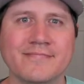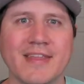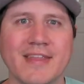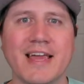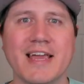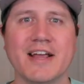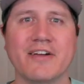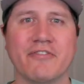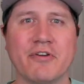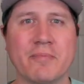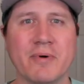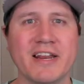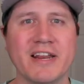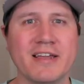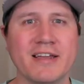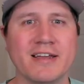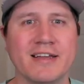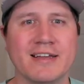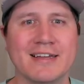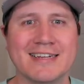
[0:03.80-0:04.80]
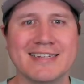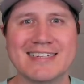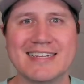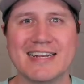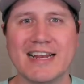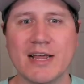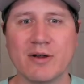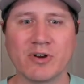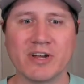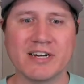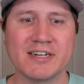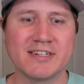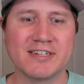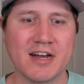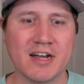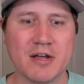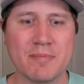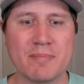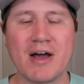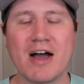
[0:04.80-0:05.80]
Hey everybody, today we're going to
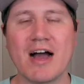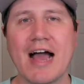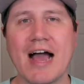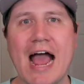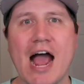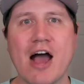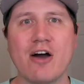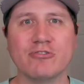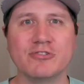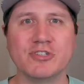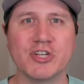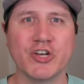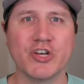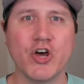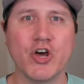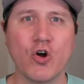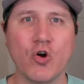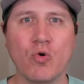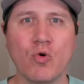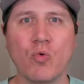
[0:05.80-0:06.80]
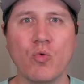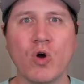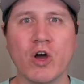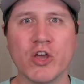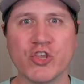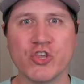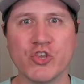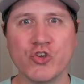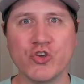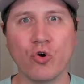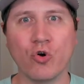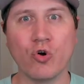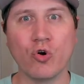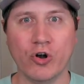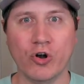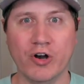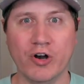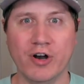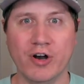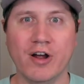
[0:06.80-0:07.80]
talk about how to know what
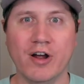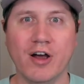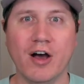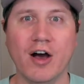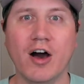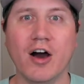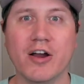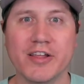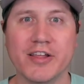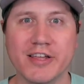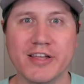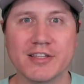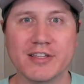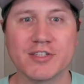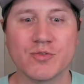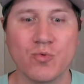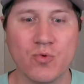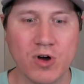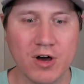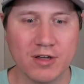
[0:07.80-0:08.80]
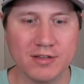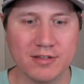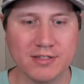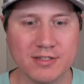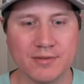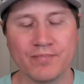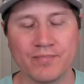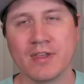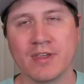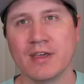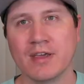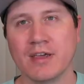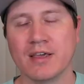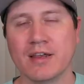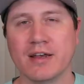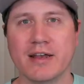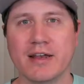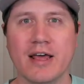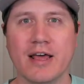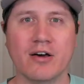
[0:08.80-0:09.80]
your audience wants.
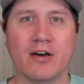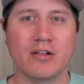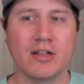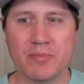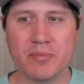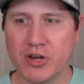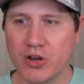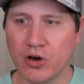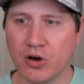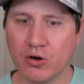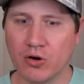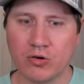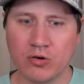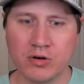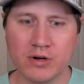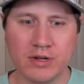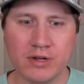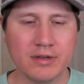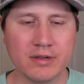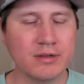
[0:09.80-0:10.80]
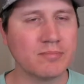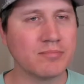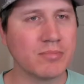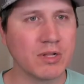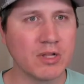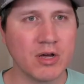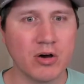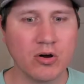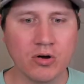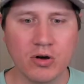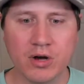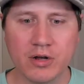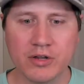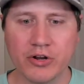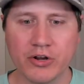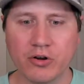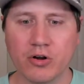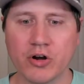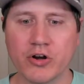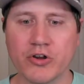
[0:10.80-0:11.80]
Now let me know below,
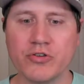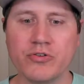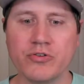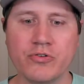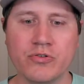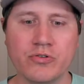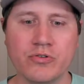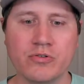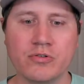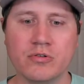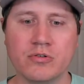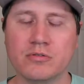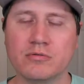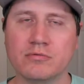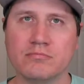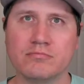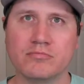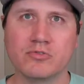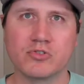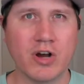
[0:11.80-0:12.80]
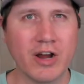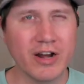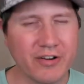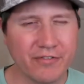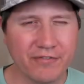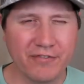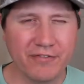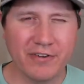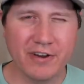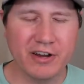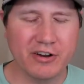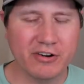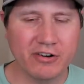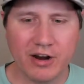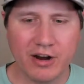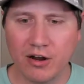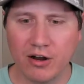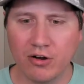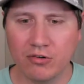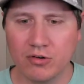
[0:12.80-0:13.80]
are you trying to figure
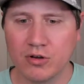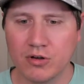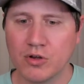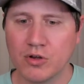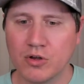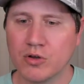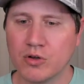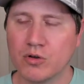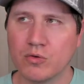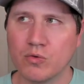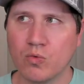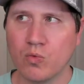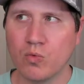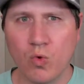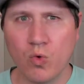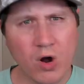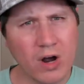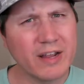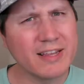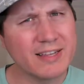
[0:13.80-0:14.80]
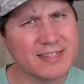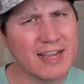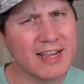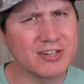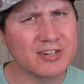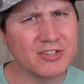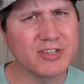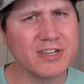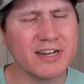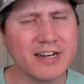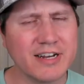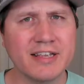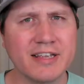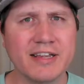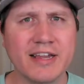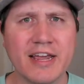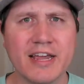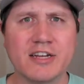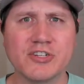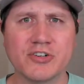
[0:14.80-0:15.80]
out what is actually going to
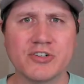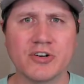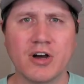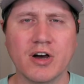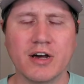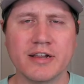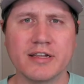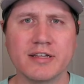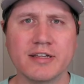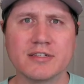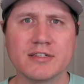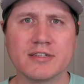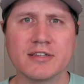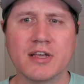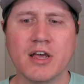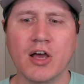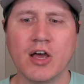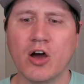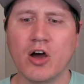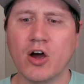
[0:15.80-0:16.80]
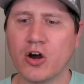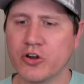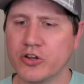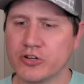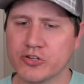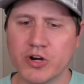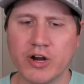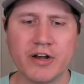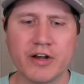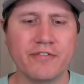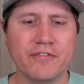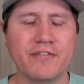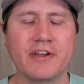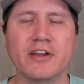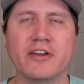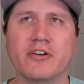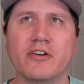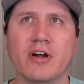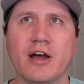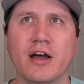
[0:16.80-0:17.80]
engage your audience? Are you trying to
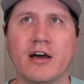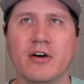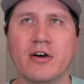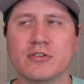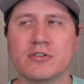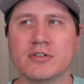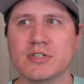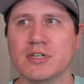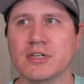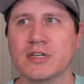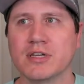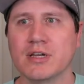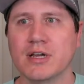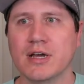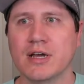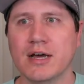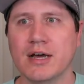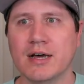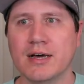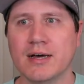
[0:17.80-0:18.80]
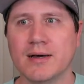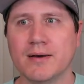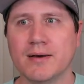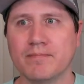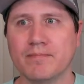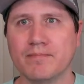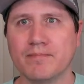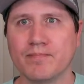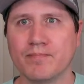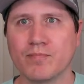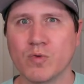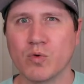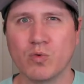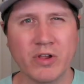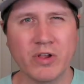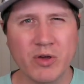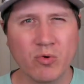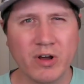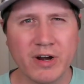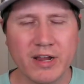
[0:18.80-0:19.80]
figure out what do
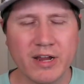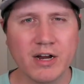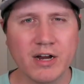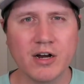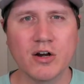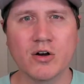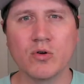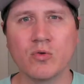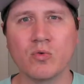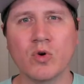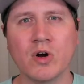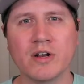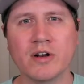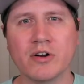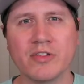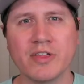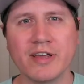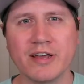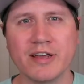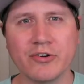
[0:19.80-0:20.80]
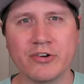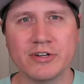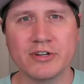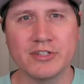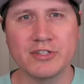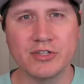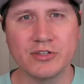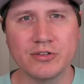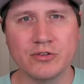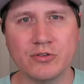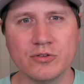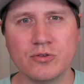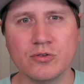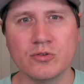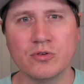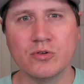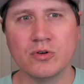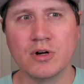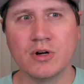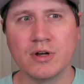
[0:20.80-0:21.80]
they want to hear? What are they going
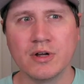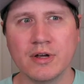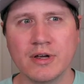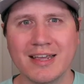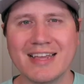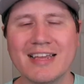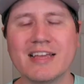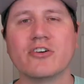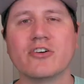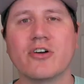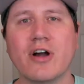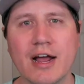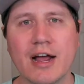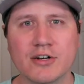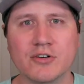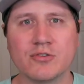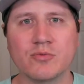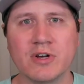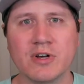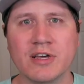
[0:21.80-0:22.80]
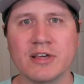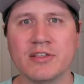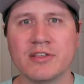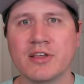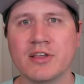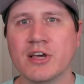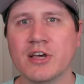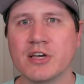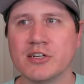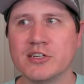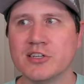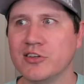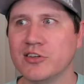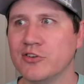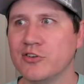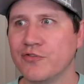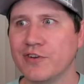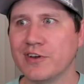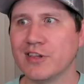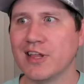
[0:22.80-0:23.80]
to interact with? Do
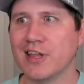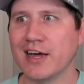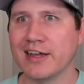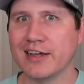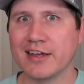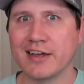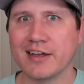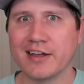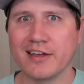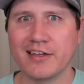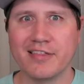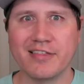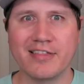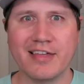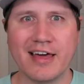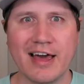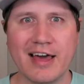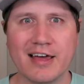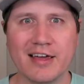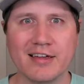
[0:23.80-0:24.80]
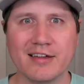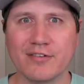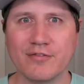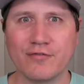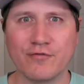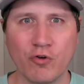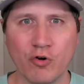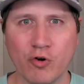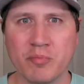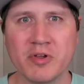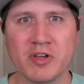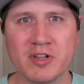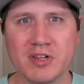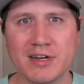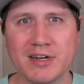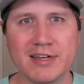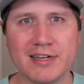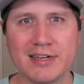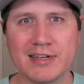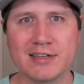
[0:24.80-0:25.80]
you feel like that
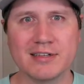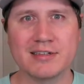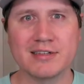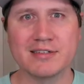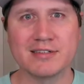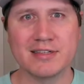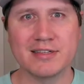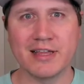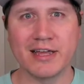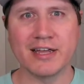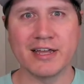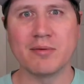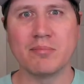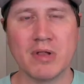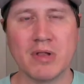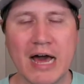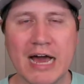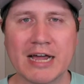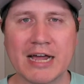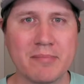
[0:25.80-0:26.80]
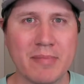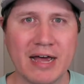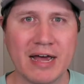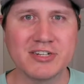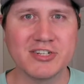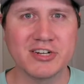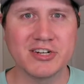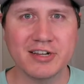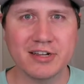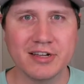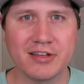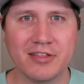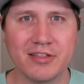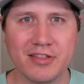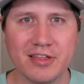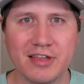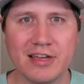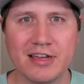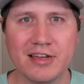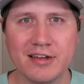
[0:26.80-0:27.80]
formula is like a black magic
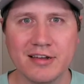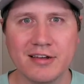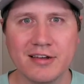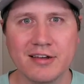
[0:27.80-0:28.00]
thing?